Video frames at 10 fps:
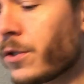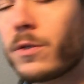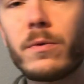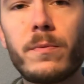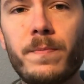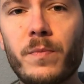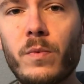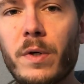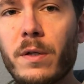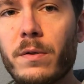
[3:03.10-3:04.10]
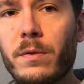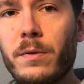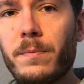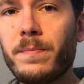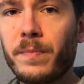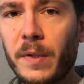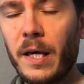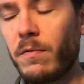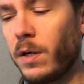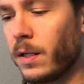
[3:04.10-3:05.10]
Also, one other
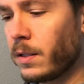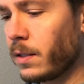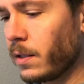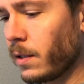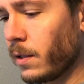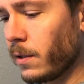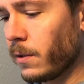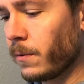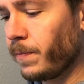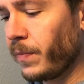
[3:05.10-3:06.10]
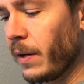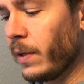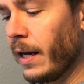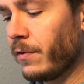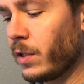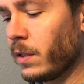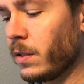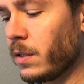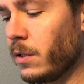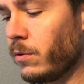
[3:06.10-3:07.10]
caveat, uh, I will have a
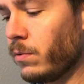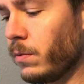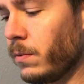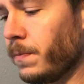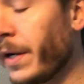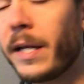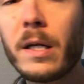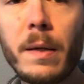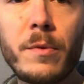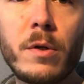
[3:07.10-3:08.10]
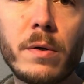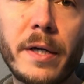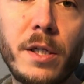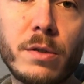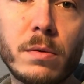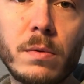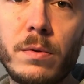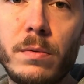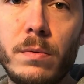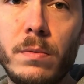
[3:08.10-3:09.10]
tendency to, when I name the location,
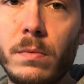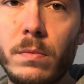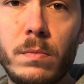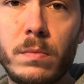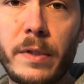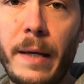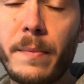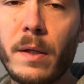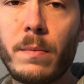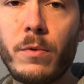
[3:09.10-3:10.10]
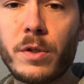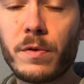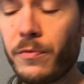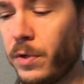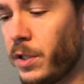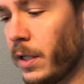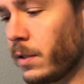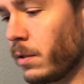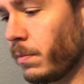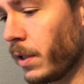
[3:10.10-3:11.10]
to name them with a French
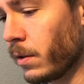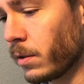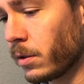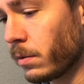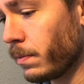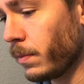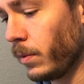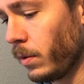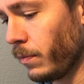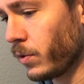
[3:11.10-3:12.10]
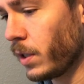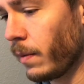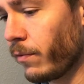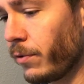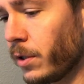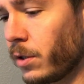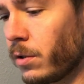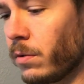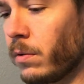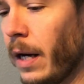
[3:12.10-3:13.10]
accent because obviously I'm French,
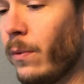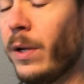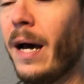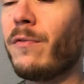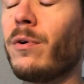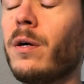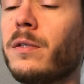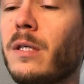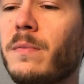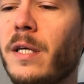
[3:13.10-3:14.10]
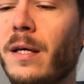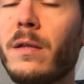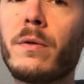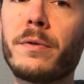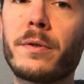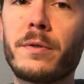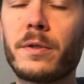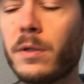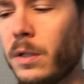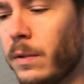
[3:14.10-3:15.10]
so I will have a hard time saying
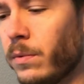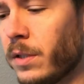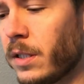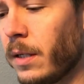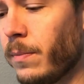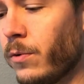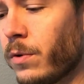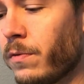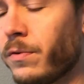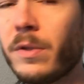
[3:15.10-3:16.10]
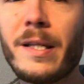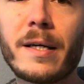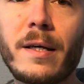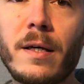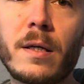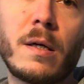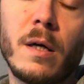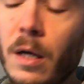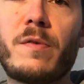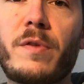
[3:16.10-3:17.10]
Dunkirk. I will say more often Dunkerque.
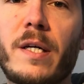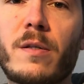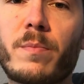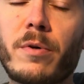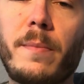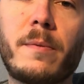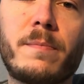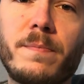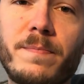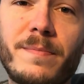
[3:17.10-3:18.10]
if that's a problem.